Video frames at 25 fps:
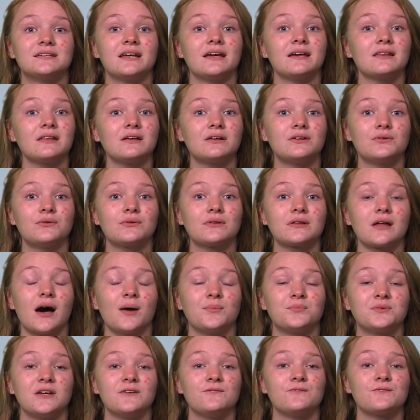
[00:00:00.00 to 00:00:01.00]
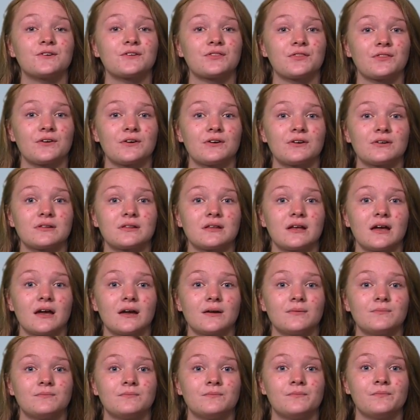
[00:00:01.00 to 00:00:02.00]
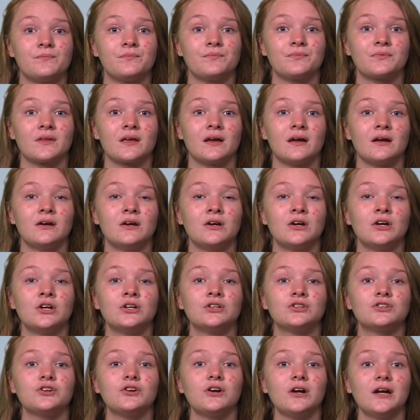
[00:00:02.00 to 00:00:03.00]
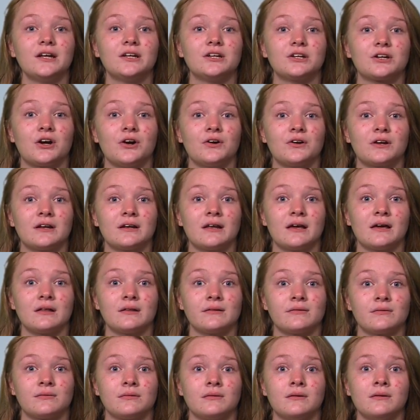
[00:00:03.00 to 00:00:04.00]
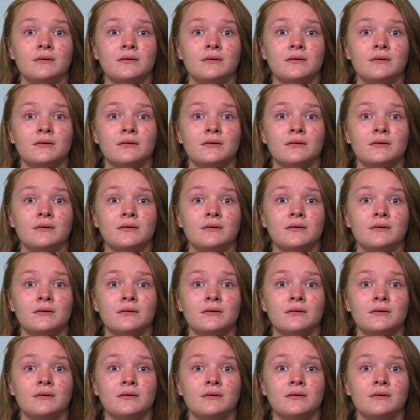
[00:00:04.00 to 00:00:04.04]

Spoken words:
daily news update for Thursday. During Dakota Days,